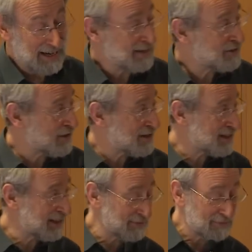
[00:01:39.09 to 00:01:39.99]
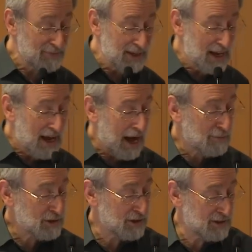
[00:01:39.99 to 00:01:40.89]
interesting.
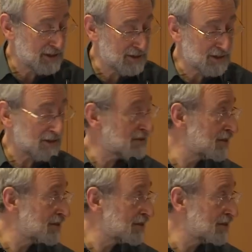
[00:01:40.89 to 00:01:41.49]
I'm just going to turn this on